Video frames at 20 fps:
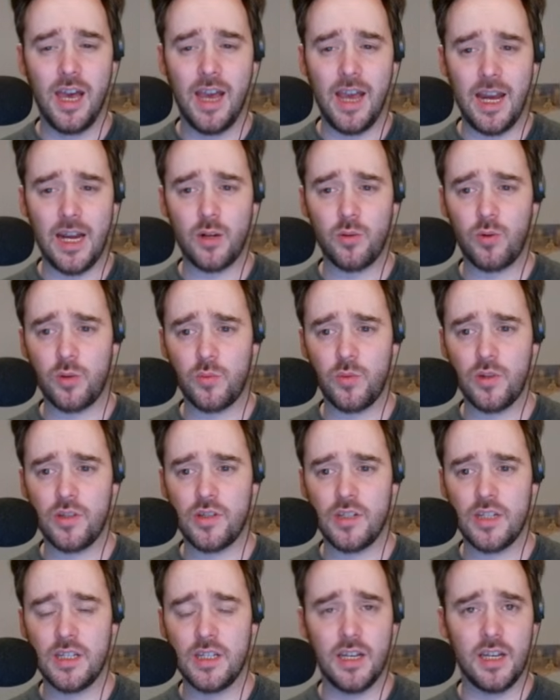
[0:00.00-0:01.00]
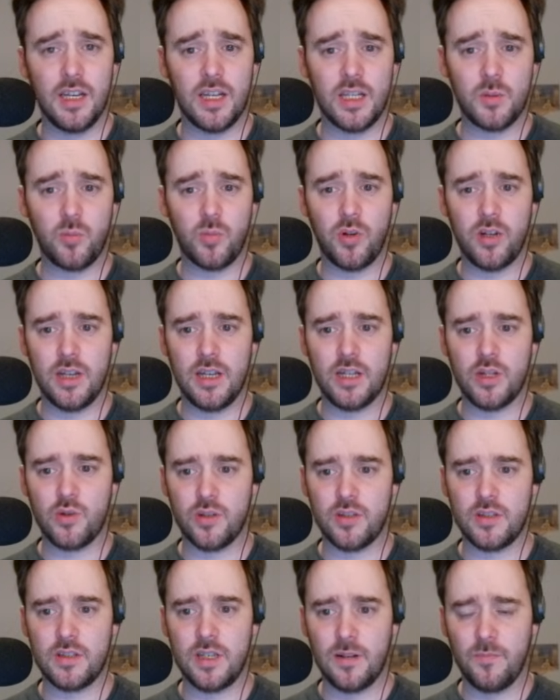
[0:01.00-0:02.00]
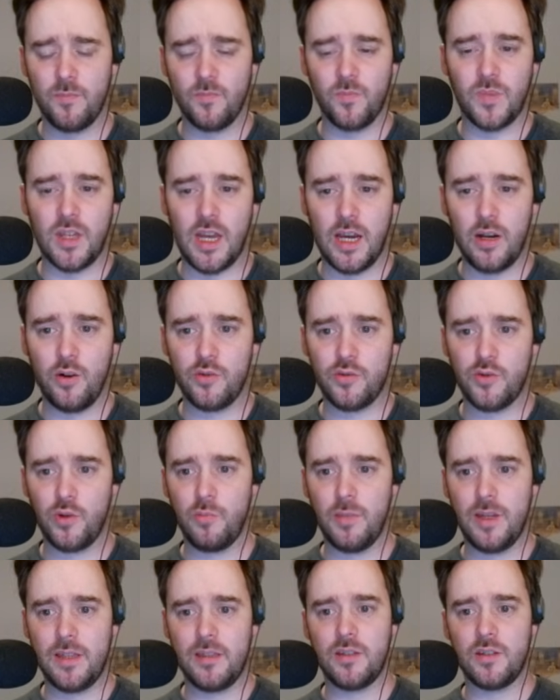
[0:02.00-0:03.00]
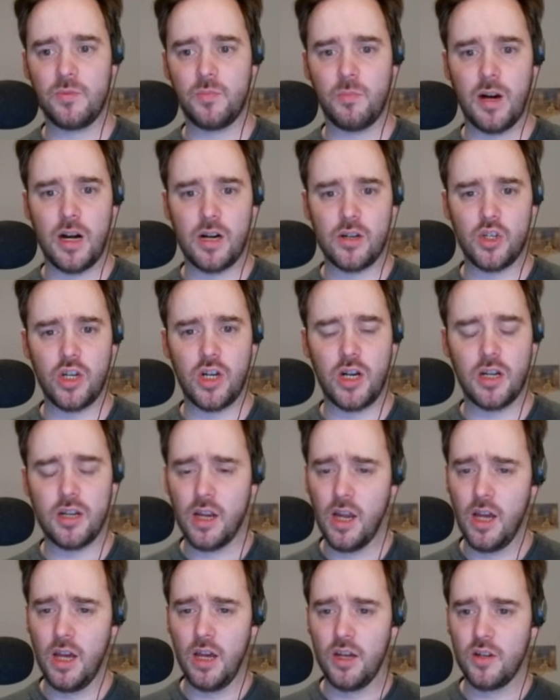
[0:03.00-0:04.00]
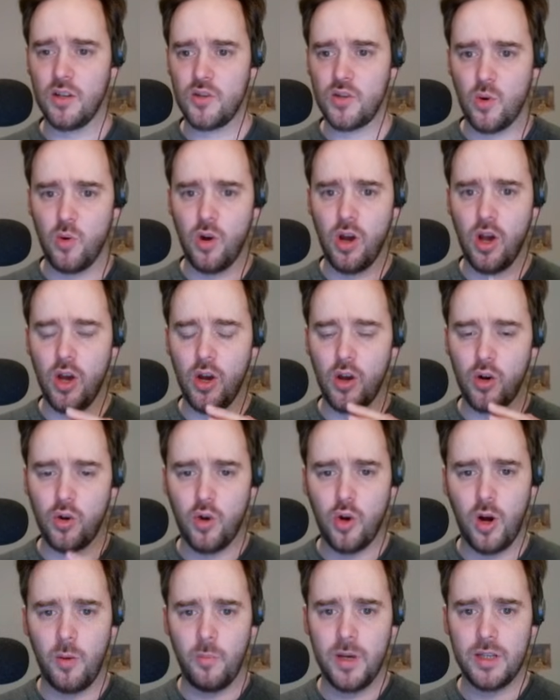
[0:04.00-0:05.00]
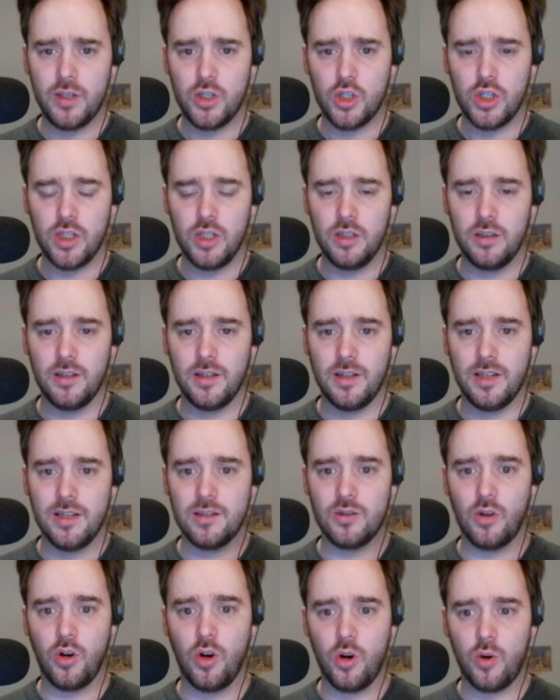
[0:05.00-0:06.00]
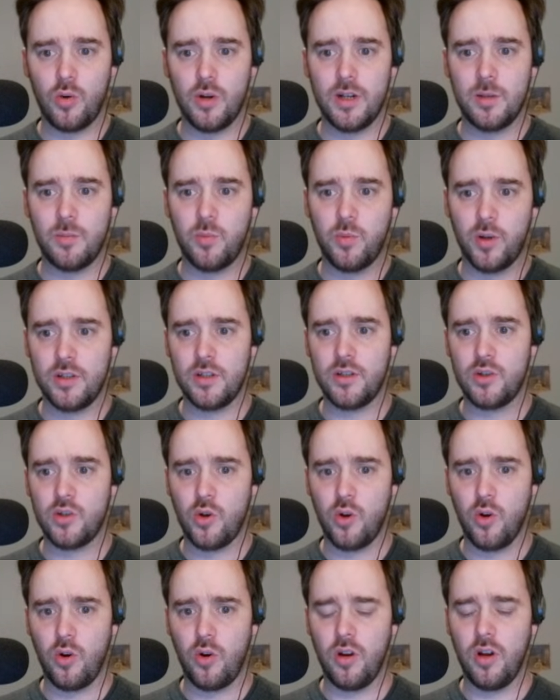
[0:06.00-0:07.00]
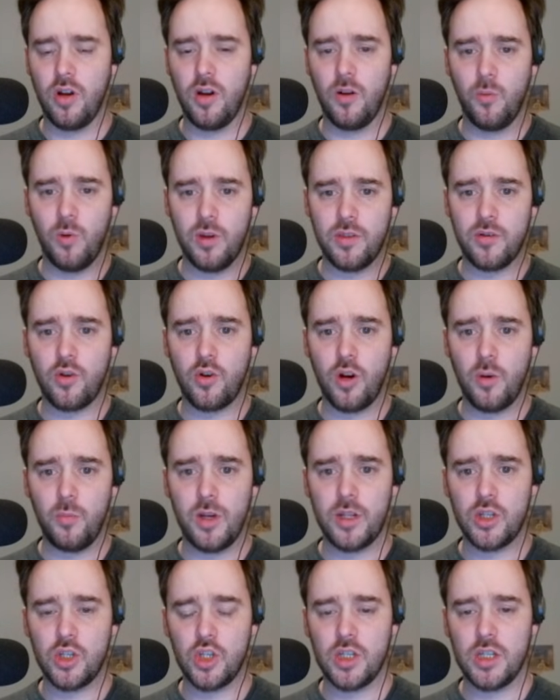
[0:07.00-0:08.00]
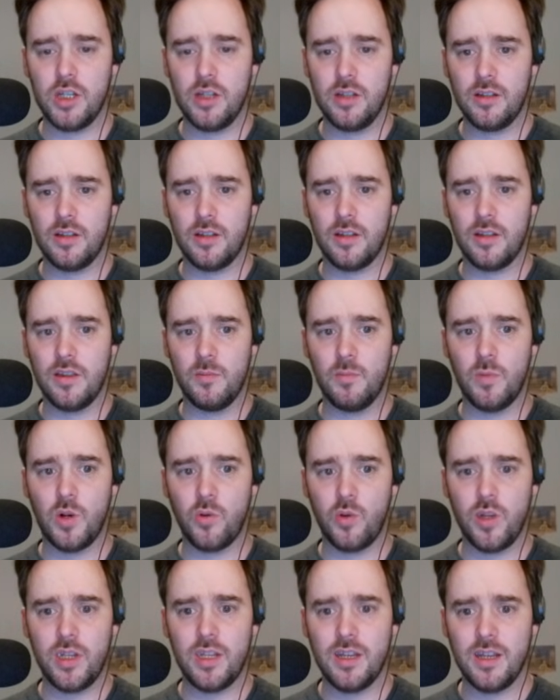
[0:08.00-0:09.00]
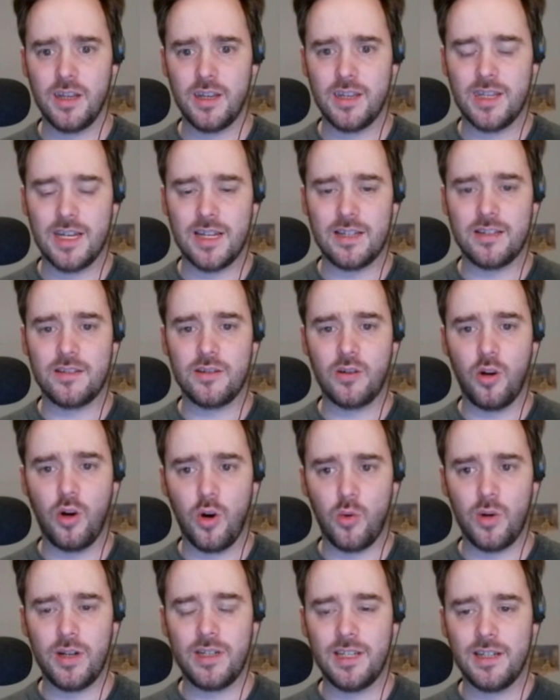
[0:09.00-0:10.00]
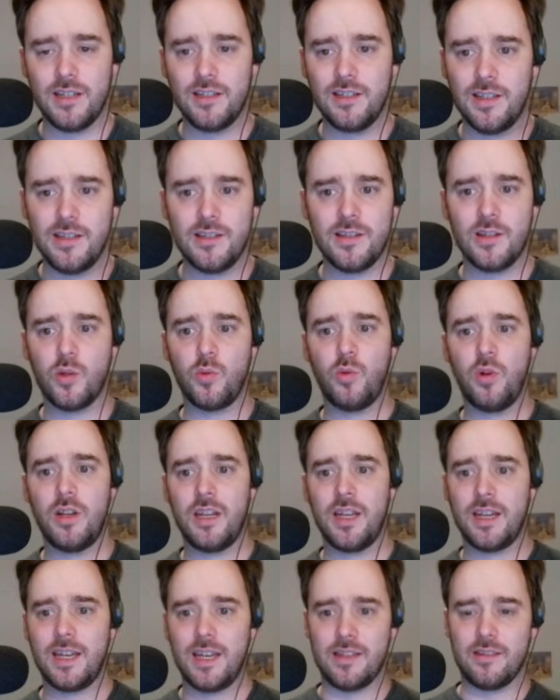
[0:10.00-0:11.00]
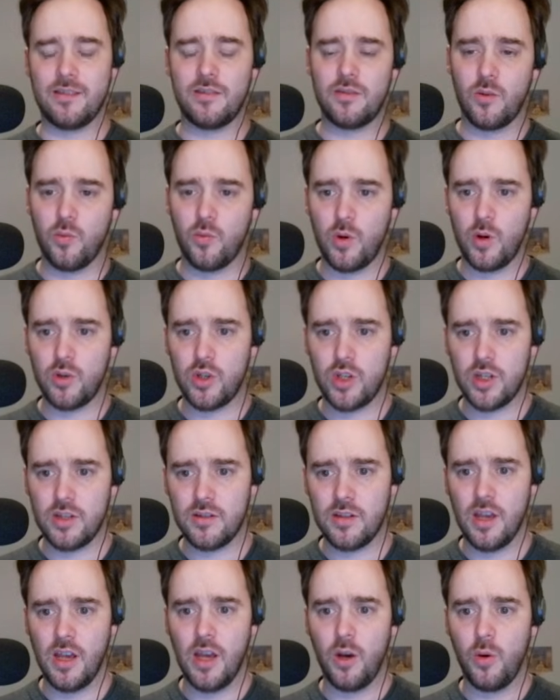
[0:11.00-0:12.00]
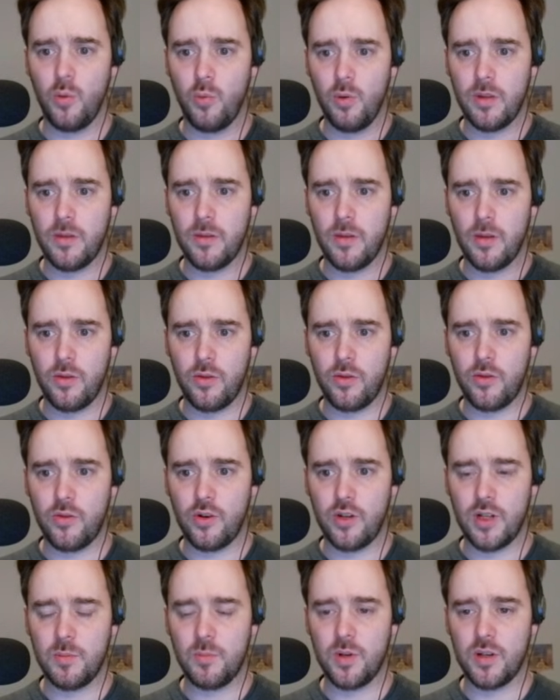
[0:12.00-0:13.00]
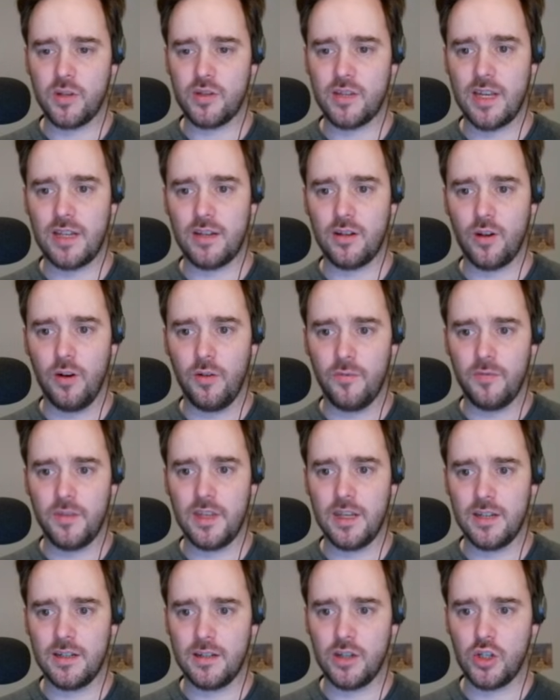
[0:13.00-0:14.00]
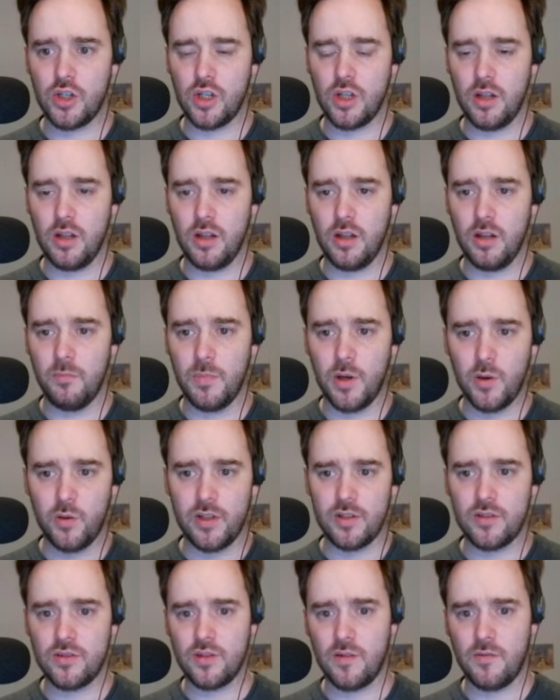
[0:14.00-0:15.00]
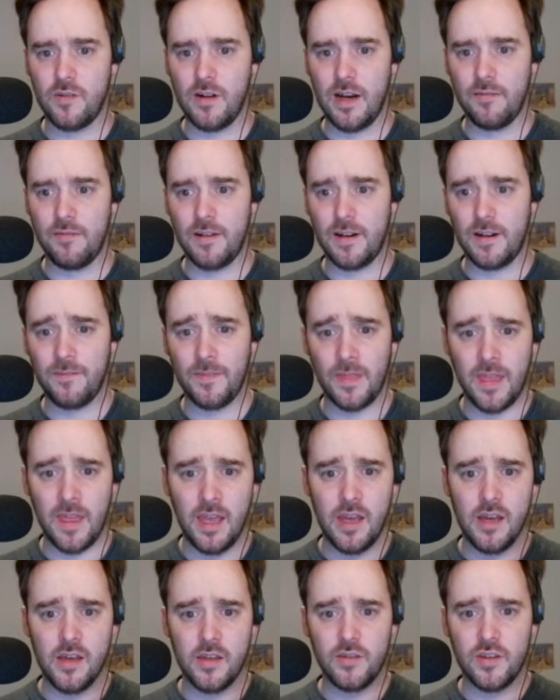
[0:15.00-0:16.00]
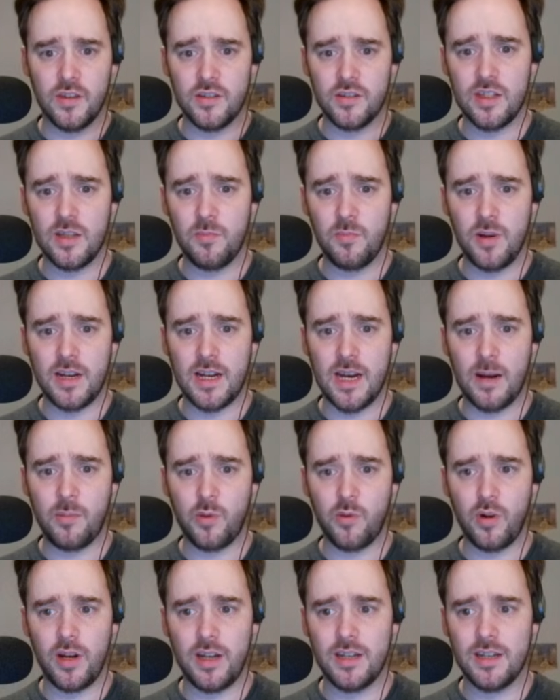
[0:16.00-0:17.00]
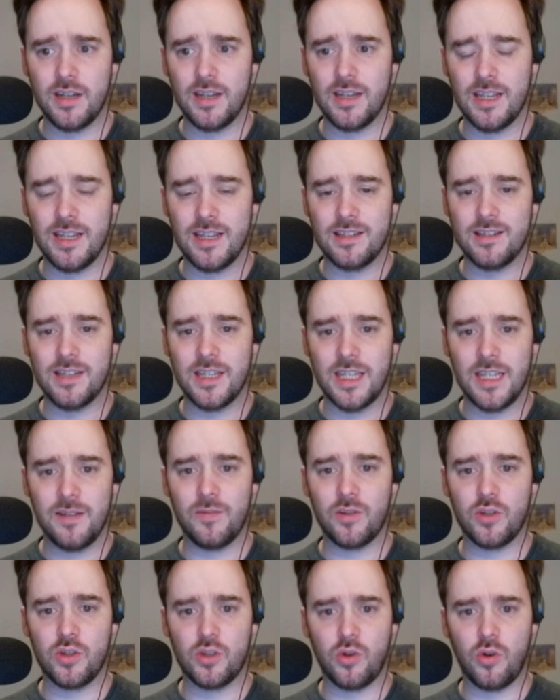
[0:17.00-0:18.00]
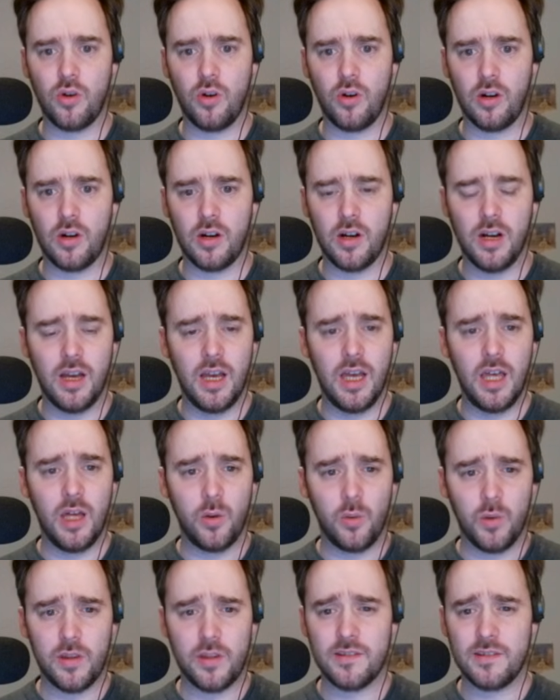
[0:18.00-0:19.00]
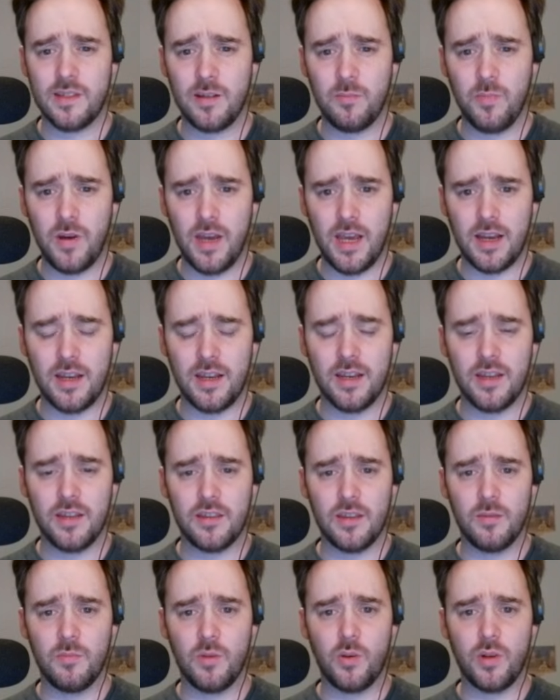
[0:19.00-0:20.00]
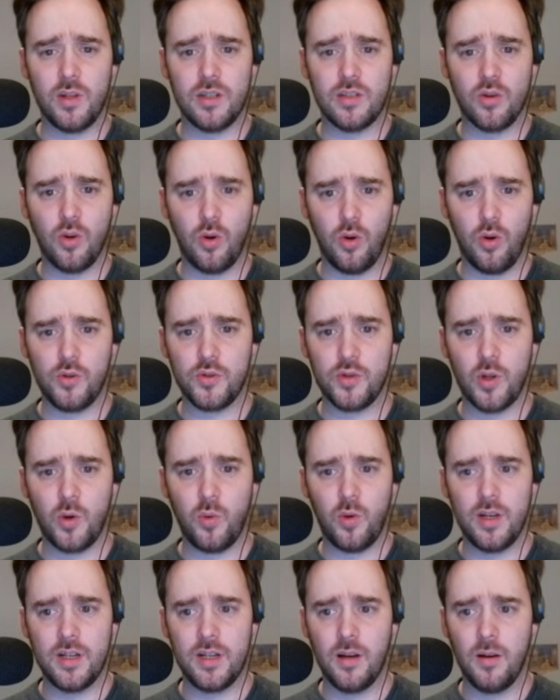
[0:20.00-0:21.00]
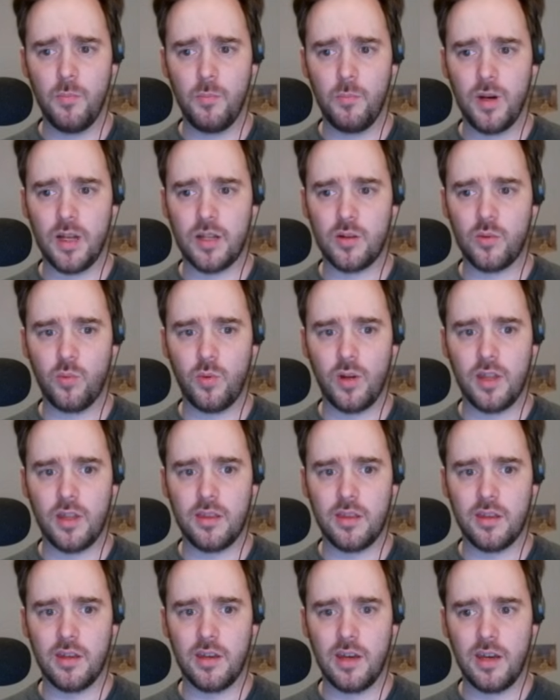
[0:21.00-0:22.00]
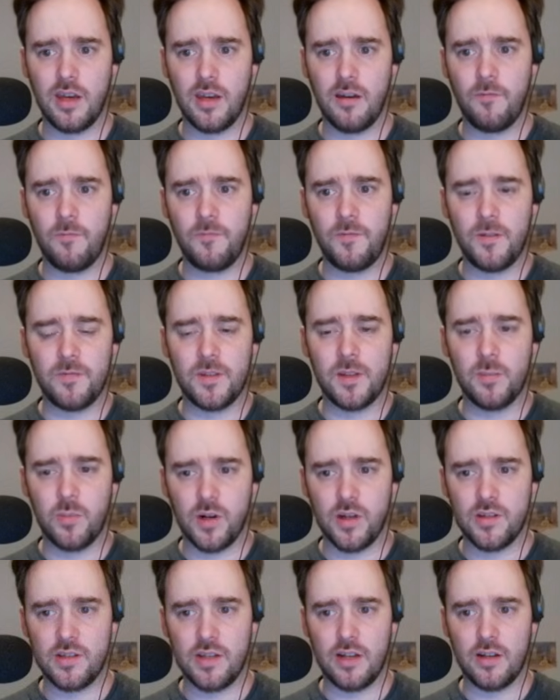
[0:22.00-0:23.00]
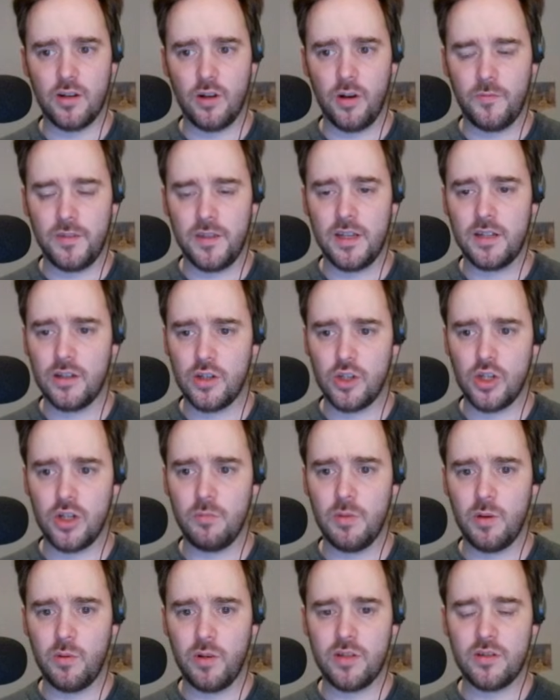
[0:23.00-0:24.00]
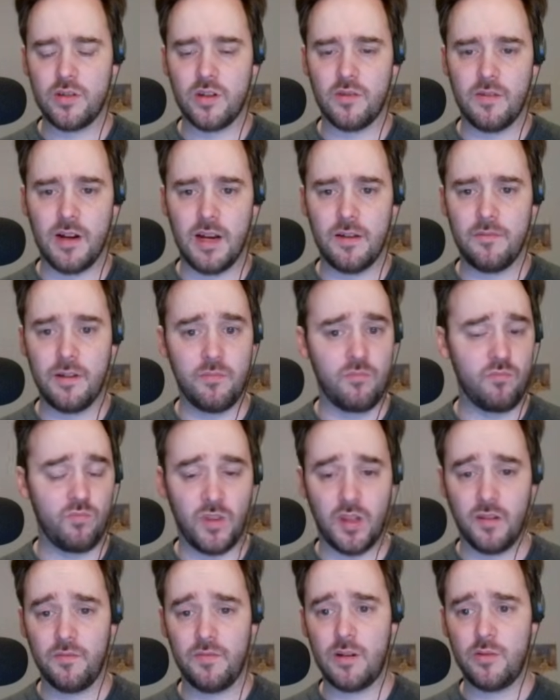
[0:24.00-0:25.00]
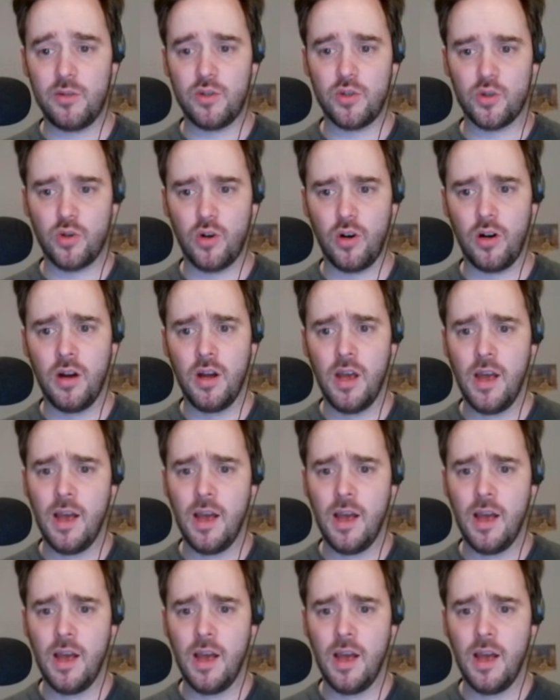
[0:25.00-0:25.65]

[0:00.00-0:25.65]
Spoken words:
And what we see is pretty interesting. I also made this bar chart. So combat shield is already pretty strong. With combat shield, the marine gets already a decent win against the roaches with 30% of the initial marine surviving. The Stim Pack upgrade is even stronger. With Stim Pack, the marines also win, but with 50% of the initial marine surviving. Very strong.